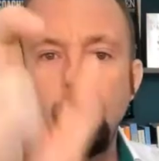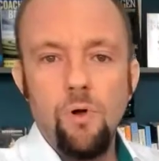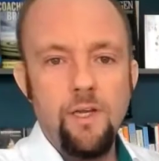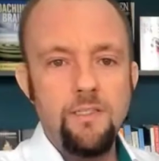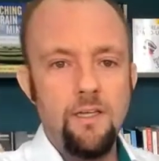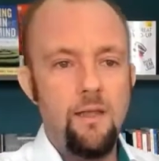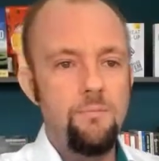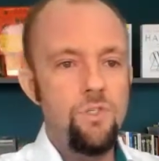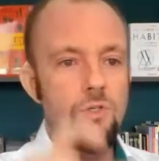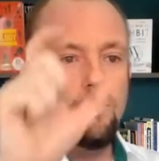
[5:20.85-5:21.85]
price type
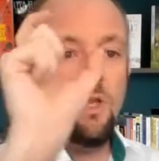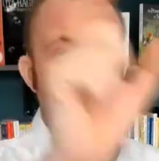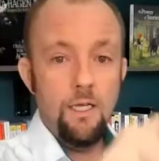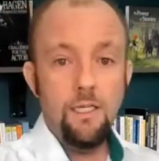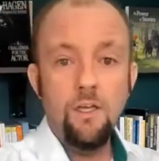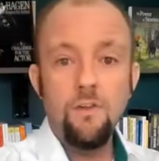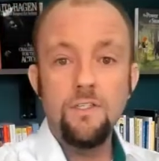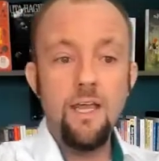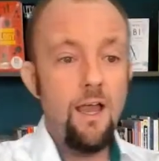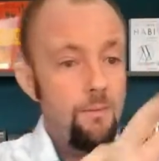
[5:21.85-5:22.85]
2, click on the
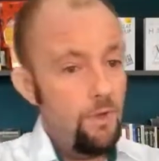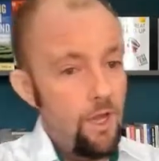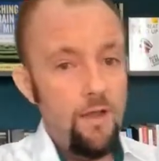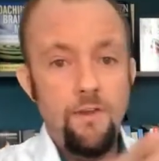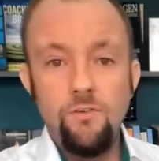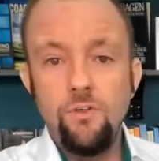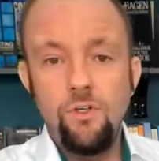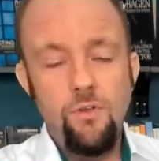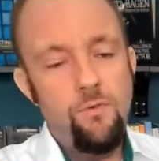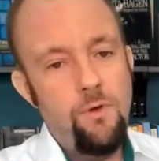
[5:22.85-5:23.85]
tab, and then you've got
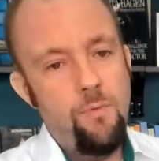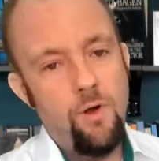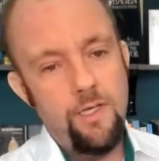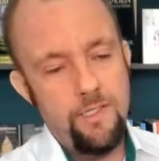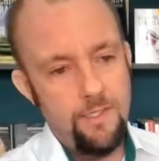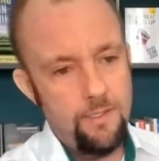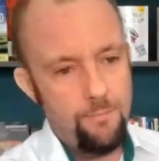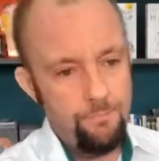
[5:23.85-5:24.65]
your 3 prices.